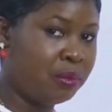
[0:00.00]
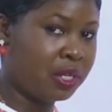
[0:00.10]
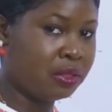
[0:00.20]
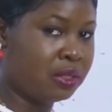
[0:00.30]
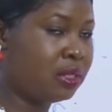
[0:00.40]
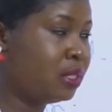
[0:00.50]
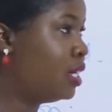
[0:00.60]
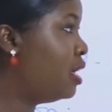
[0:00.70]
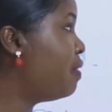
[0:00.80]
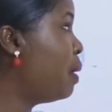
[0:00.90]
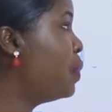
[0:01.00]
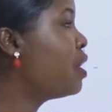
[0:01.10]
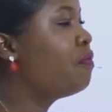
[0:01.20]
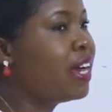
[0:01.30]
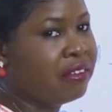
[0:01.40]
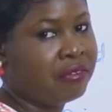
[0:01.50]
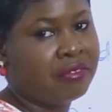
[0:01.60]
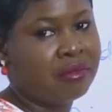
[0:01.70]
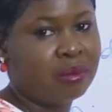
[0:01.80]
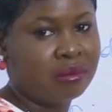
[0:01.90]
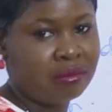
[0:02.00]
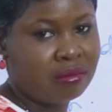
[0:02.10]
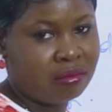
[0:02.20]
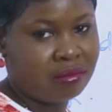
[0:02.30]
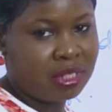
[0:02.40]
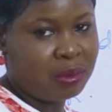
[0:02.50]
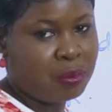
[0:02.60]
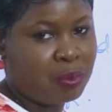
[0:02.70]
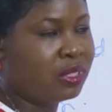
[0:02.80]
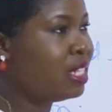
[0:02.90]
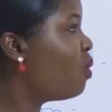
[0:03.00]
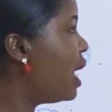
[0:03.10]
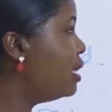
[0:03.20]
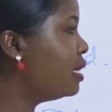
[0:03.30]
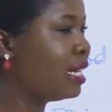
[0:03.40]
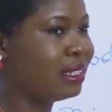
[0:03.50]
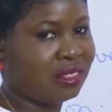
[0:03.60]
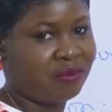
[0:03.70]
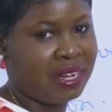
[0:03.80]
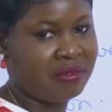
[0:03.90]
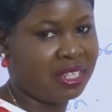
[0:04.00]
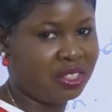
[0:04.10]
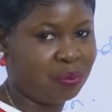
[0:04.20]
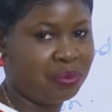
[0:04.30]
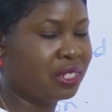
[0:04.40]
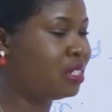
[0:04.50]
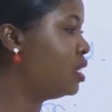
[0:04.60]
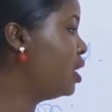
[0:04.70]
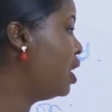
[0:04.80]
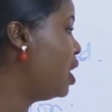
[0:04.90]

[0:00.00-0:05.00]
Because if I pick 5, many people say, why is it that it's 5 that she picked?